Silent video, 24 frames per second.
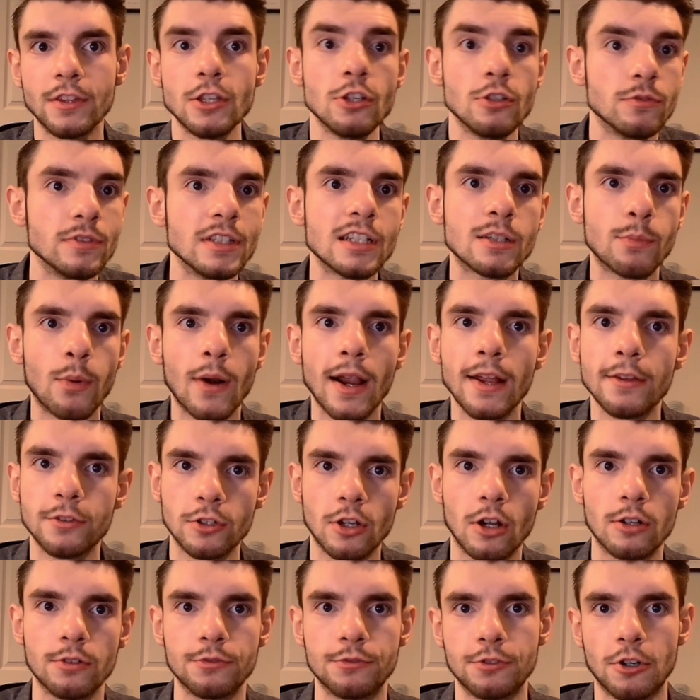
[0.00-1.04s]
the unique prize
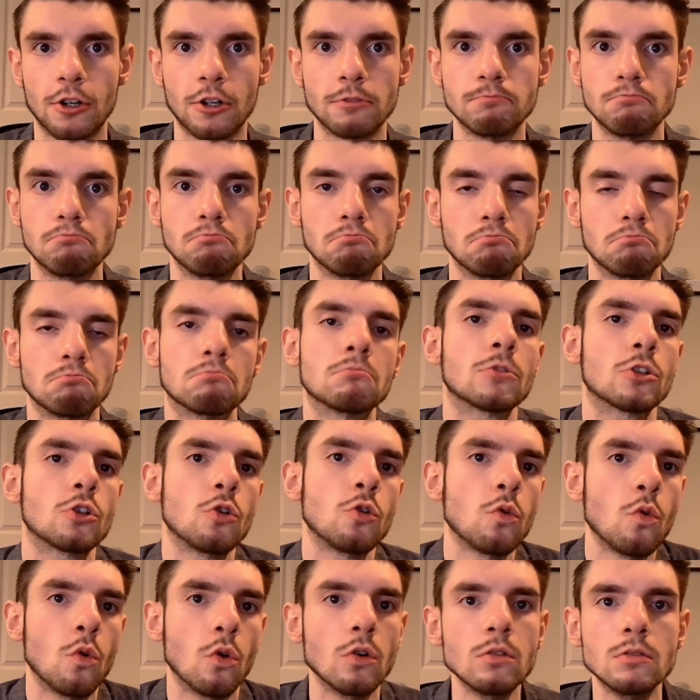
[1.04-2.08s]
cards are
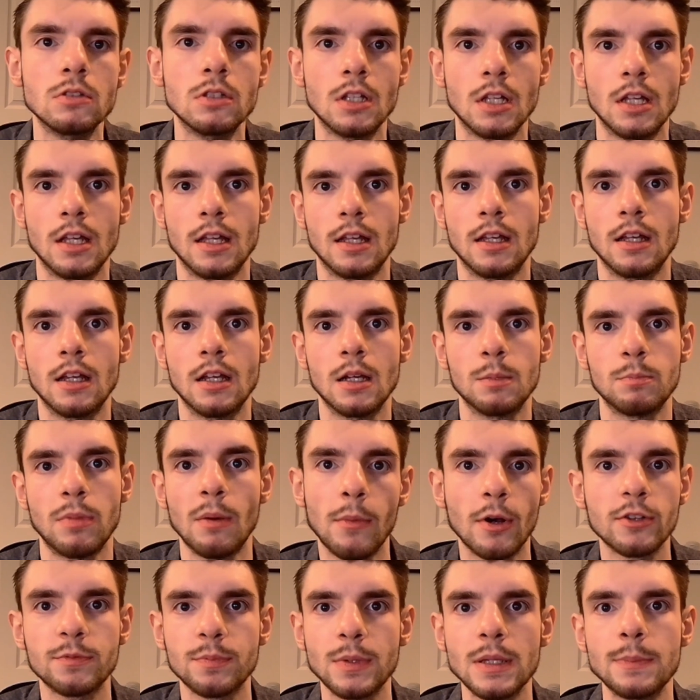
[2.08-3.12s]
cool, but
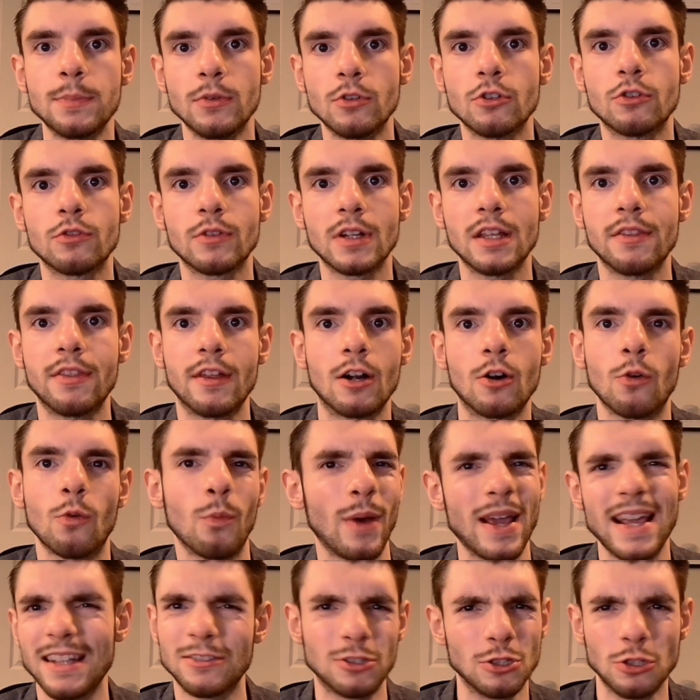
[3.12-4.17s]
most people agree they're
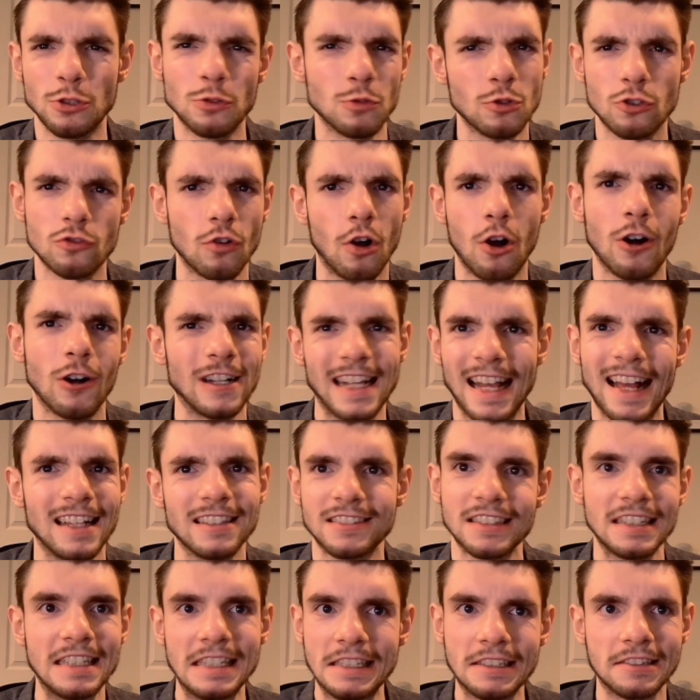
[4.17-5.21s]
way too strong
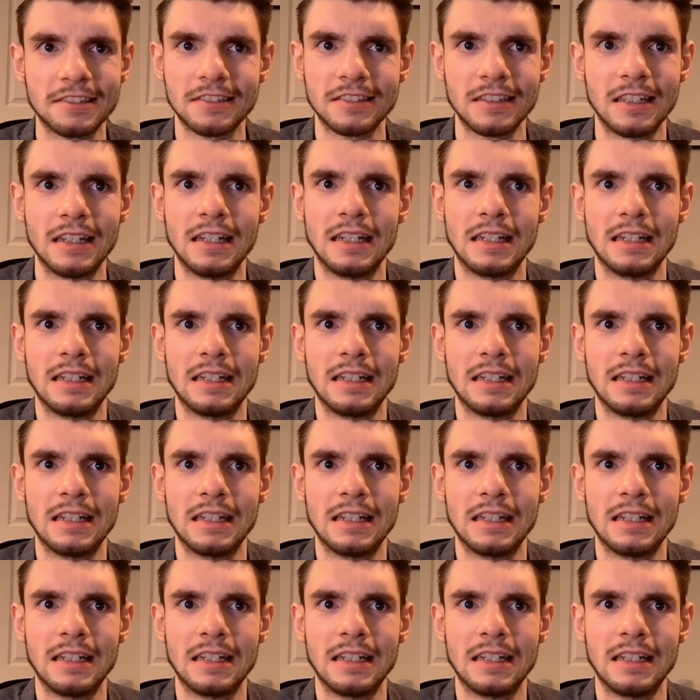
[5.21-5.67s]
as is.